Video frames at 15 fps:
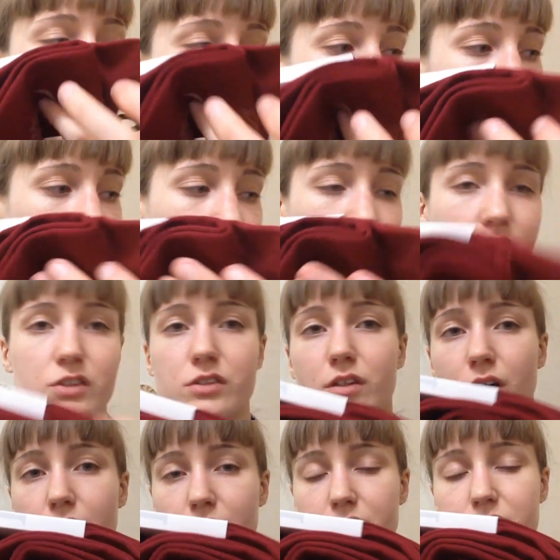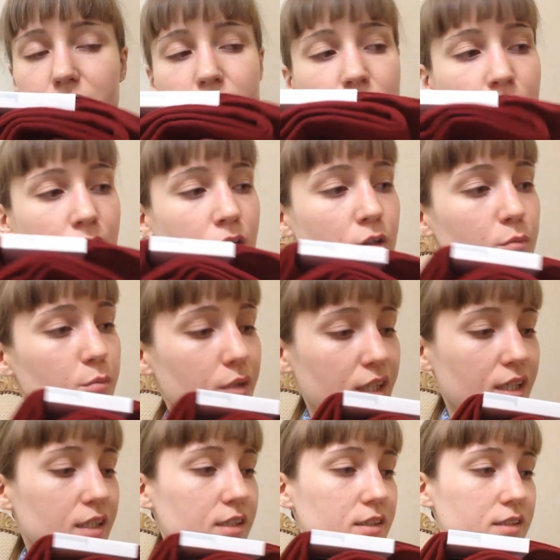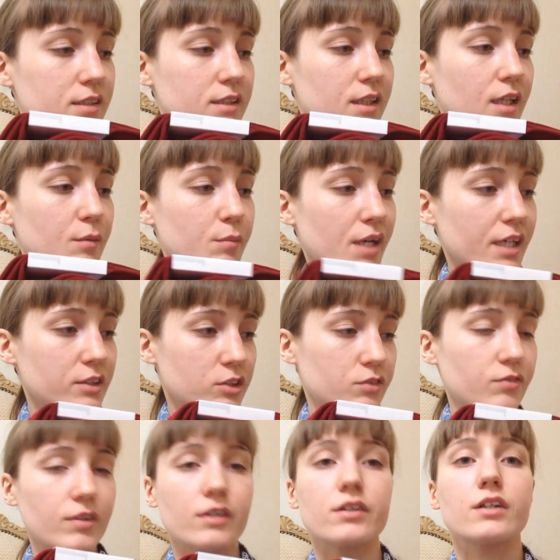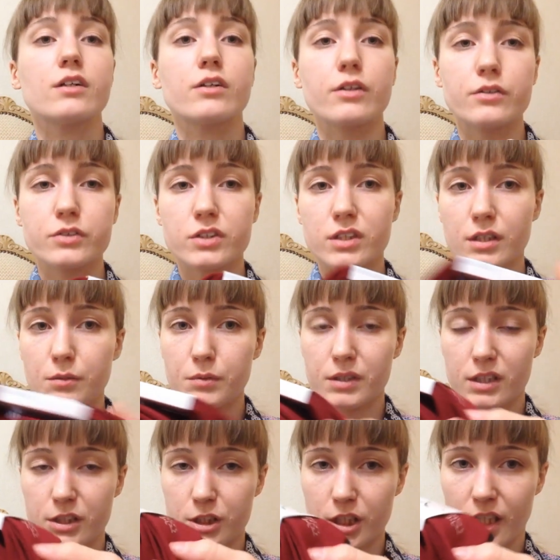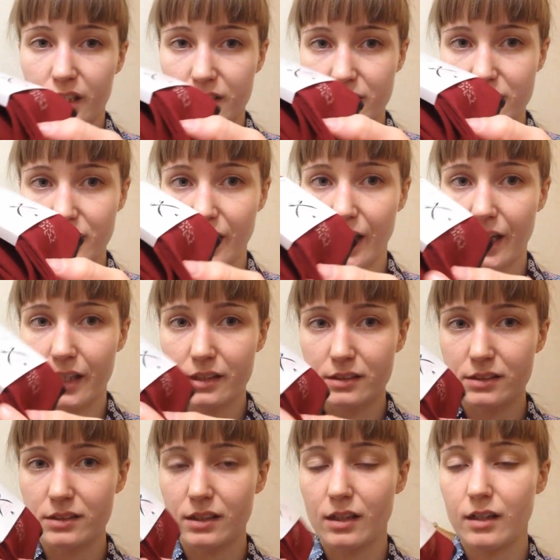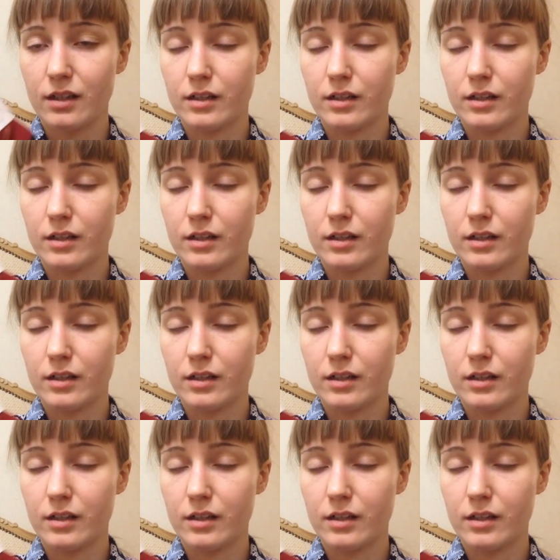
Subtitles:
I got these socks because they match very closely with the JSK's